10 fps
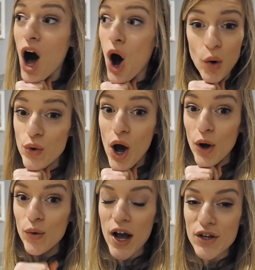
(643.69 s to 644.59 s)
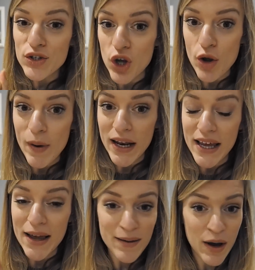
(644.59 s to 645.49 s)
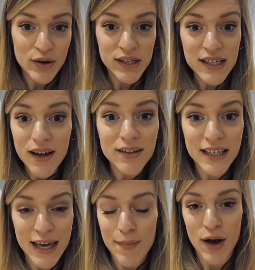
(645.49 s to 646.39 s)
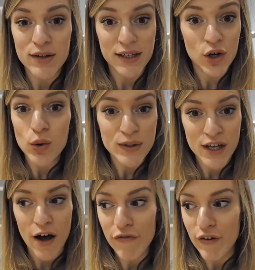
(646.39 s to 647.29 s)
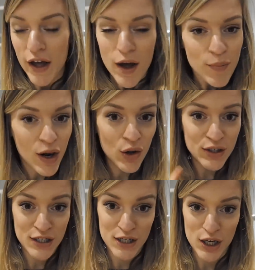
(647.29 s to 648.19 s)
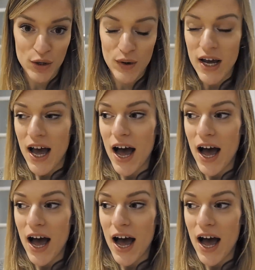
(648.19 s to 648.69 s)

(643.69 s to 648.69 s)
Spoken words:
Oh no, so many emails, exciting emails, cool stuff, but lots to do.